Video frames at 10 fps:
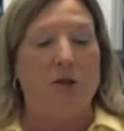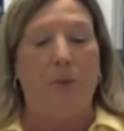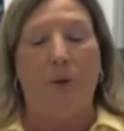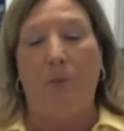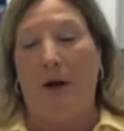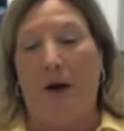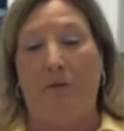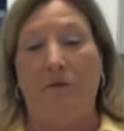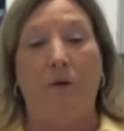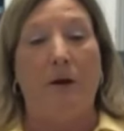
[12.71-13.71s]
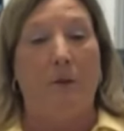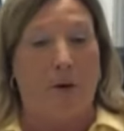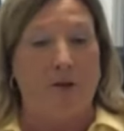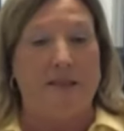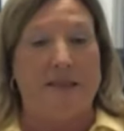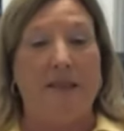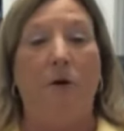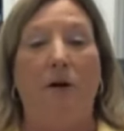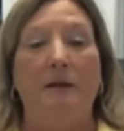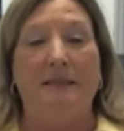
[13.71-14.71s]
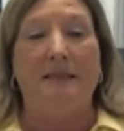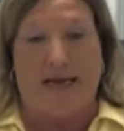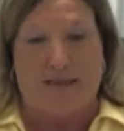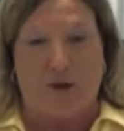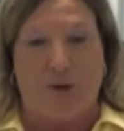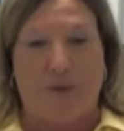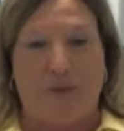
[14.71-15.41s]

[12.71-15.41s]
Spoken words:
can prepare for an emergency or a disaster.